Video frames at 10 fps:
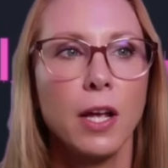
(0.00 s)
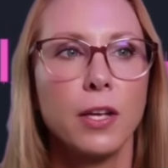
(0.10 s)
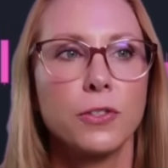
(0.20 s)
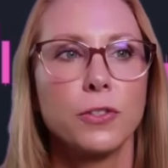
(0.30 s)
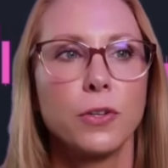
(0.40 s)

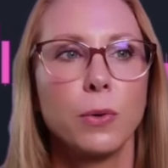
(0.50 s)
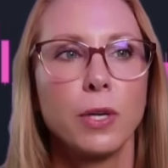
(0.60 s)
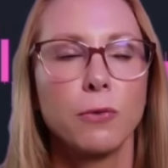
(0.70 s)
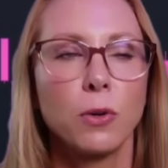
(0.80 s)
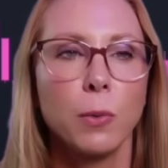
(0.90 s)
So
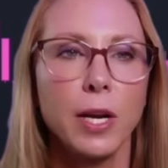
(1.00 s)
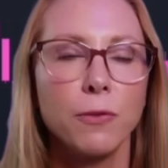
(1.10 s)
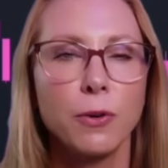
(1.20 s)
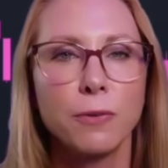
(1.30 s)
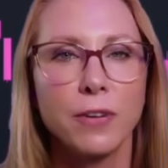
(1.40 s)
if we're
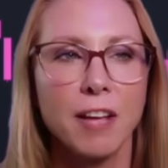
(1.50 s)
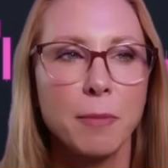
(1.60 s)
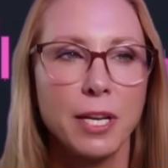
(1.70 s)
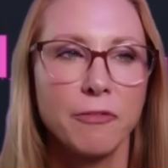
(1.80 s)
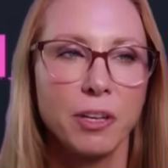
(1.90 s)
waiting for a
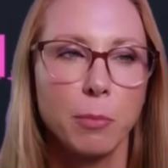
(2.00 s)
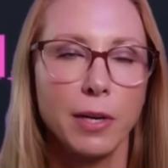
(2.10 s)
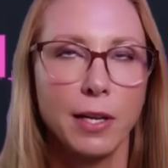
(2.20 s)
5-minute FIBWIT,